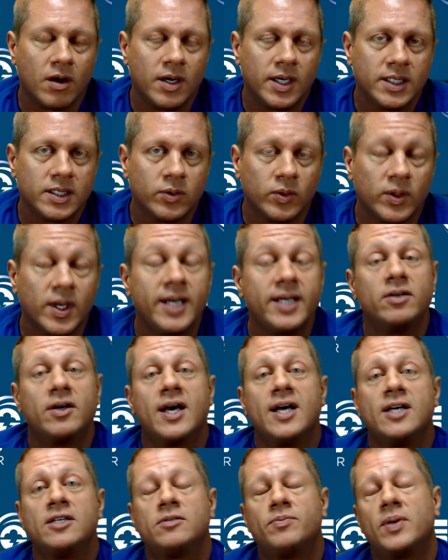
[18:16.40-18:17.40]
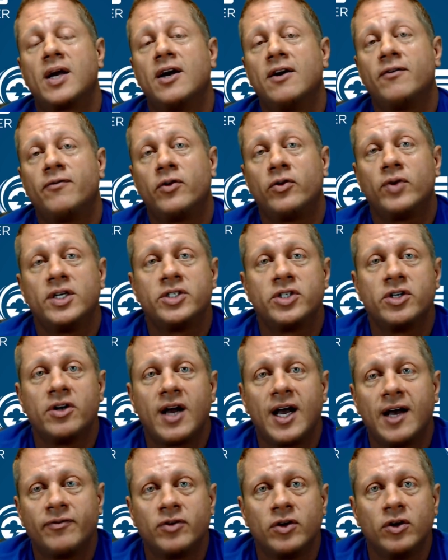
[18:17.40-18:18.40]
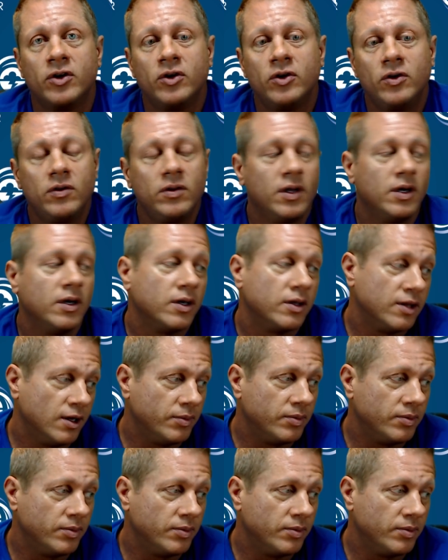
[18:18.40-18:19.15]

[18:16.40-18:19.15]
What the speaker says: All right. Well, hey, you guys, be careful the rest of your afternoon.